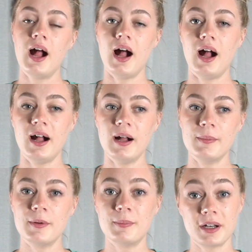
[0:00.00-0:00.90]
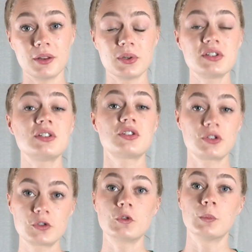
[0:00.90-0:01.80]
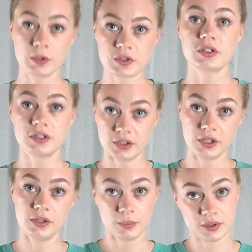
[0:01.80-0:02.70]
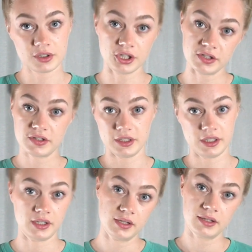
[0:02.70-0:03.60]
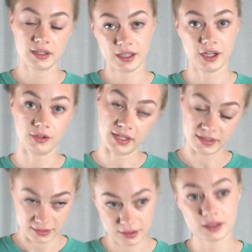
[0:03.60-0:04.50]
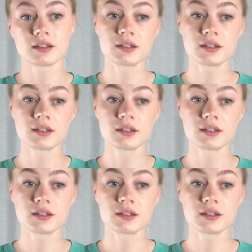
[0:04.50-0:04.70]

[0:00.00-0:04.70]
But otherwise it's super secure with just the hair elastic.